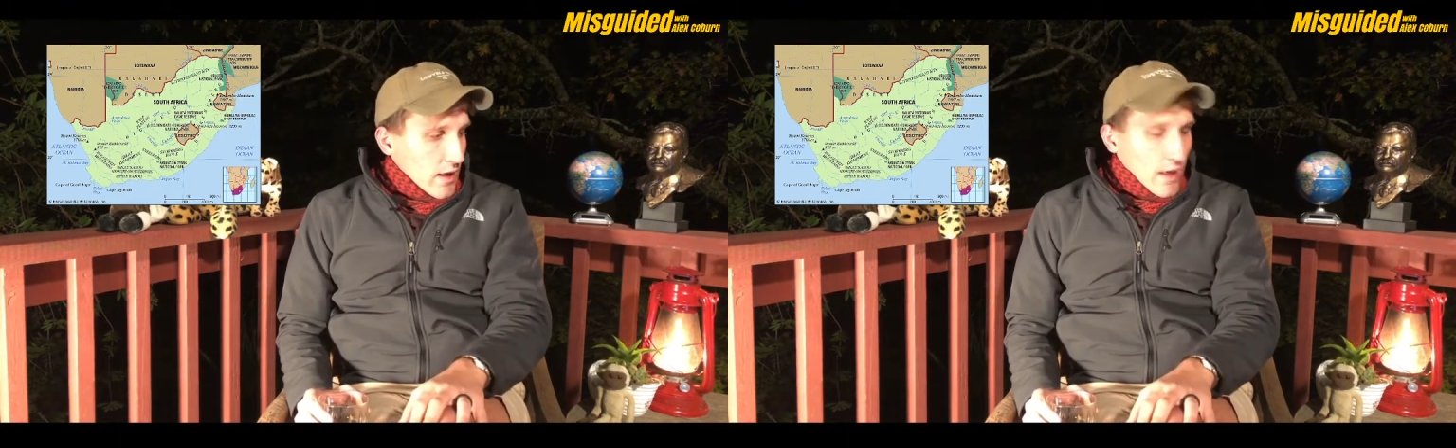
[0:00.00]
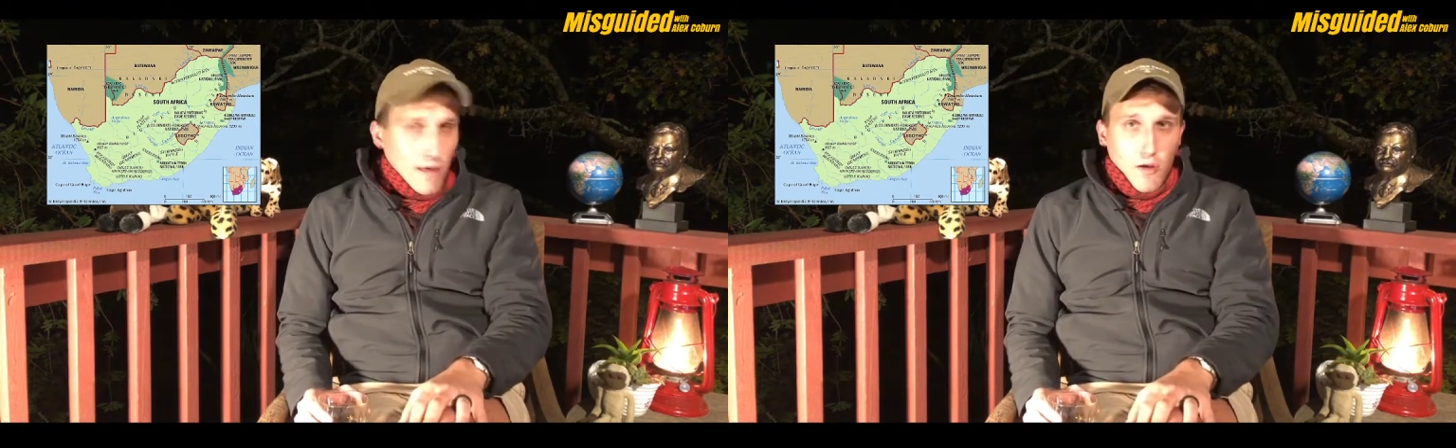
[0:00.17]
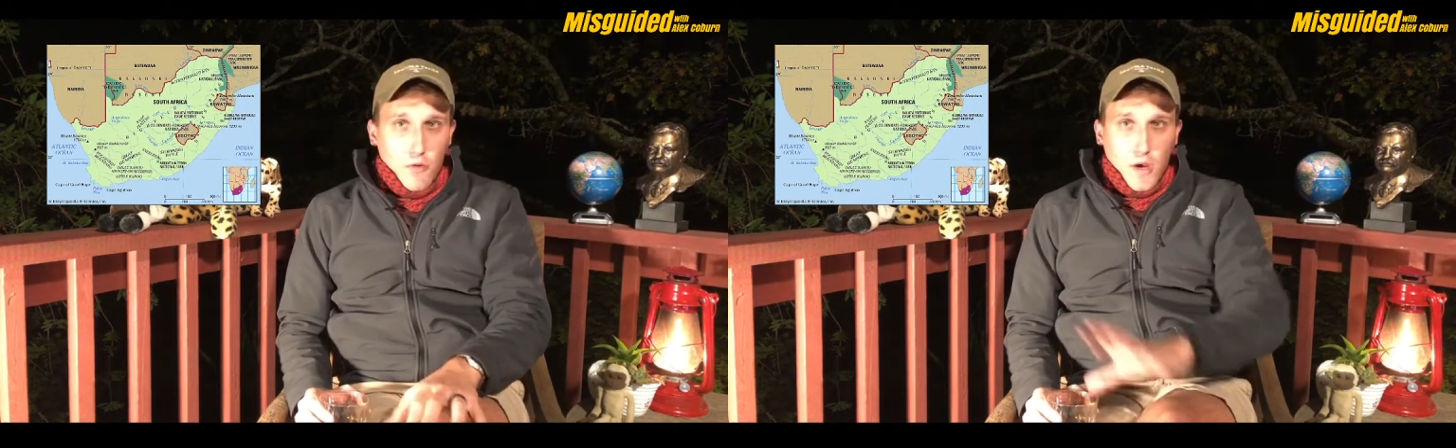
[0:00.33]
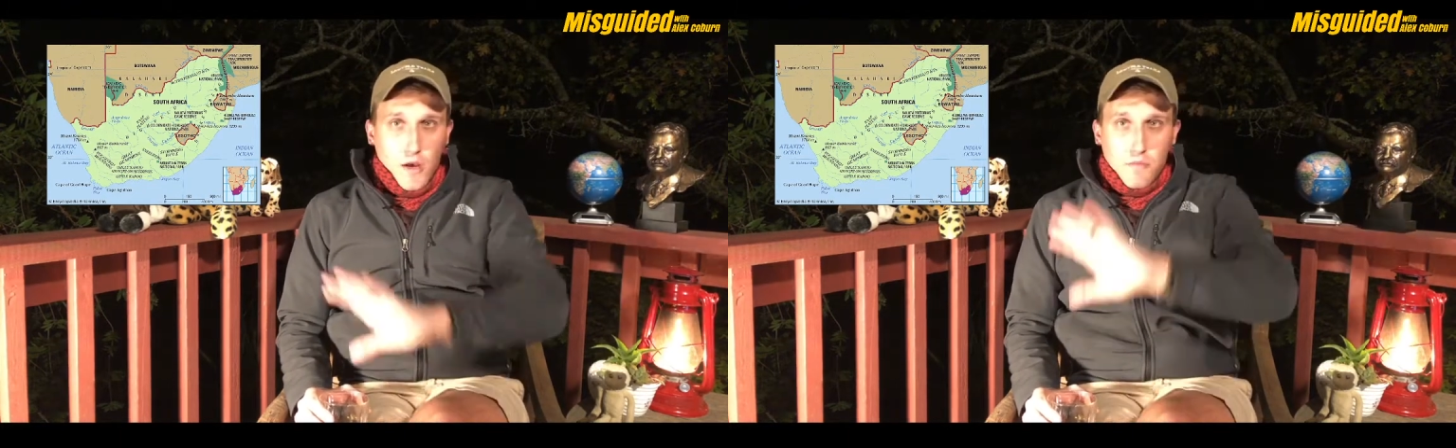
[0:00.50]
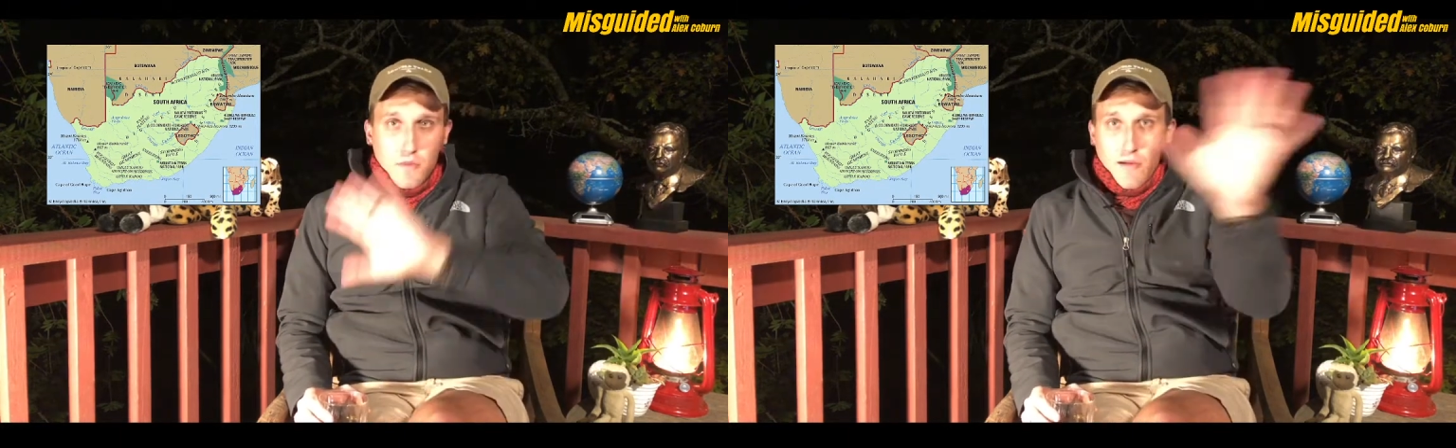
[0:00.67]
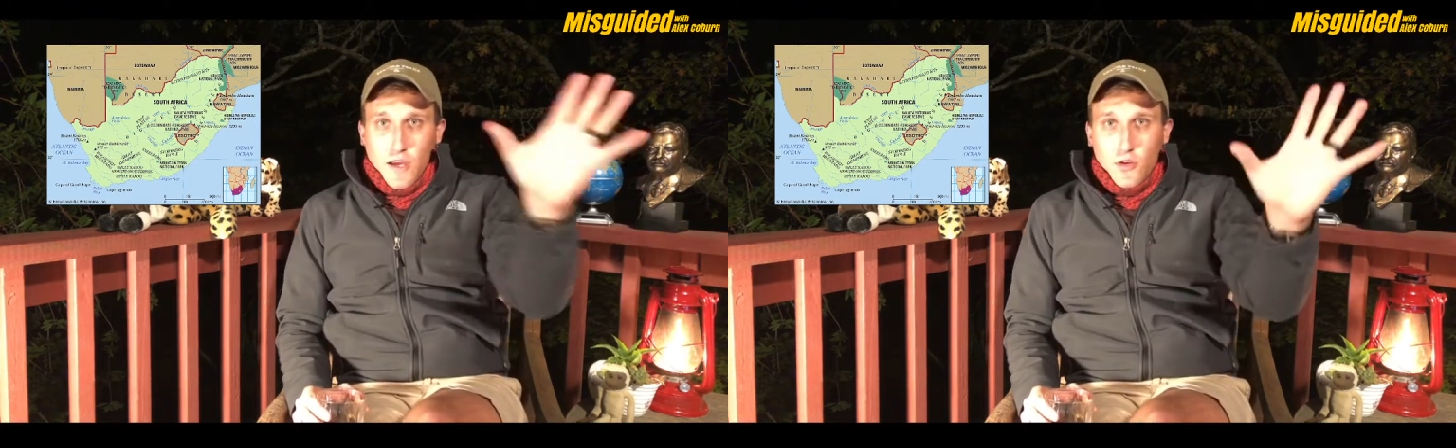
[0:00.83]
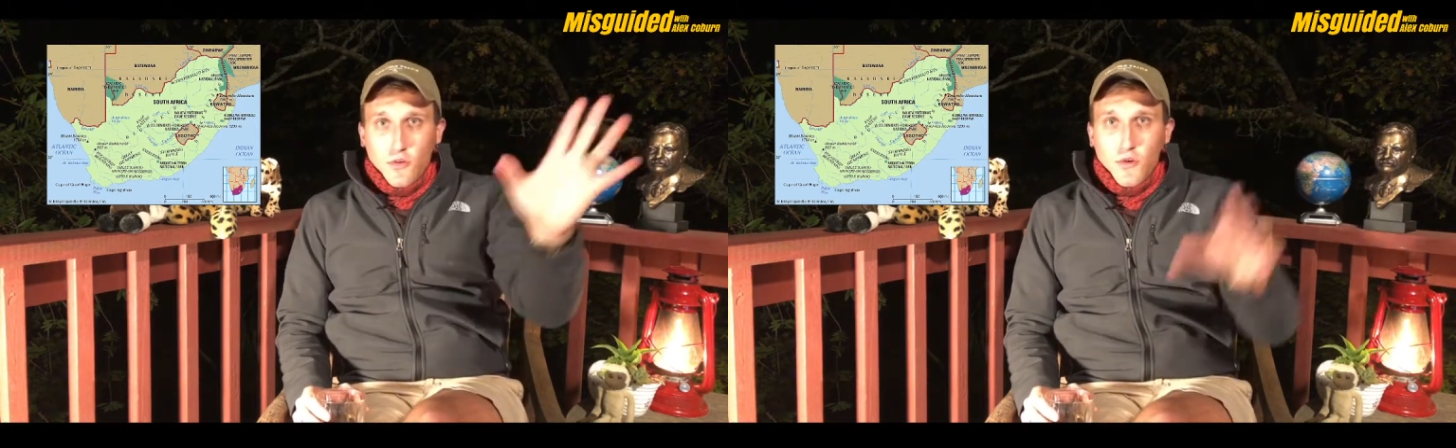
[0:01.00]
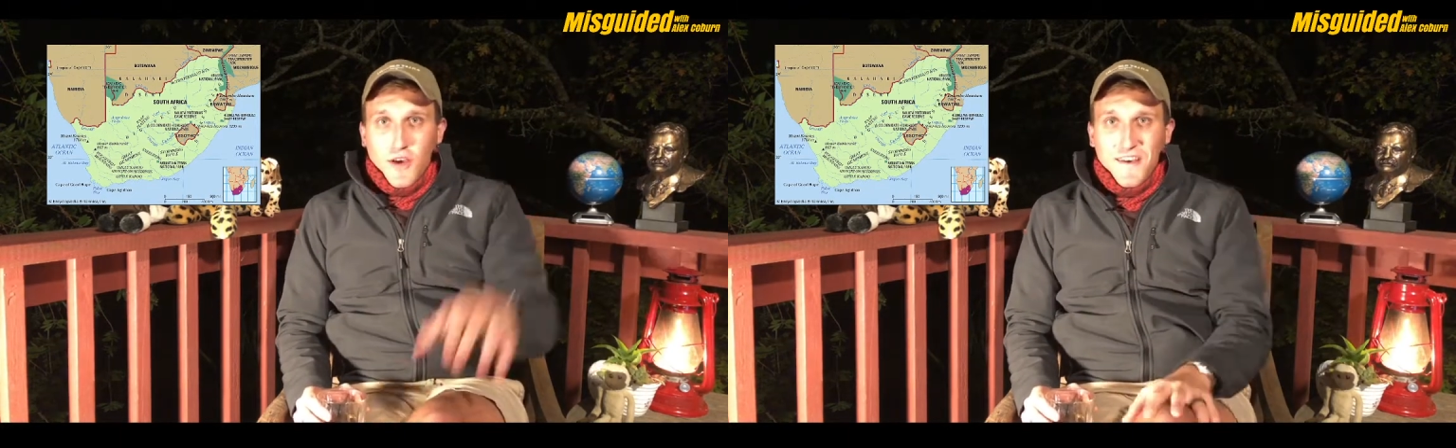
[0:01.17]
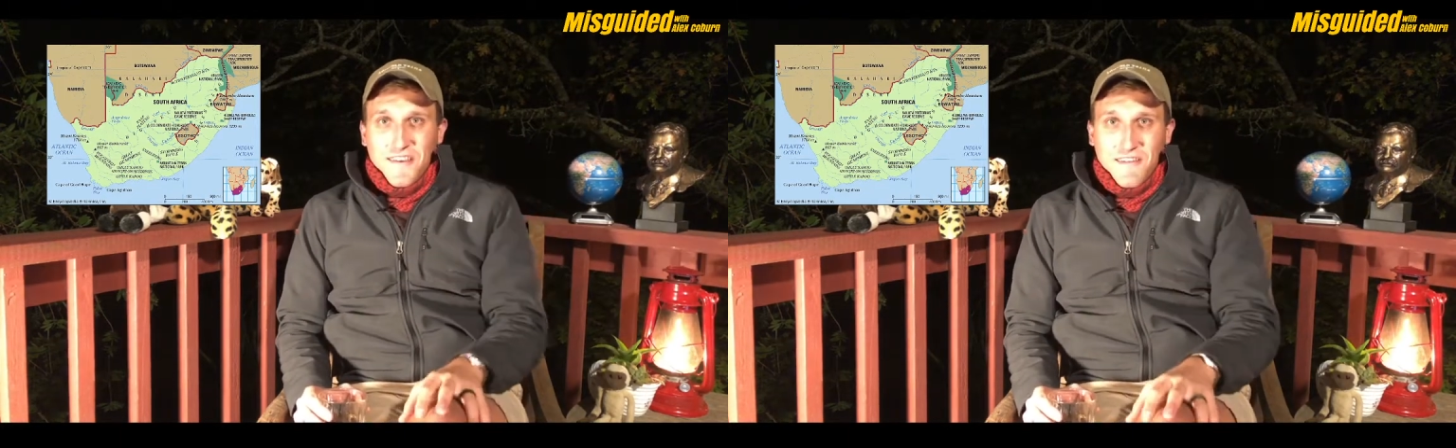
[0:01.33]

Hello, Mom. Glad you, uh,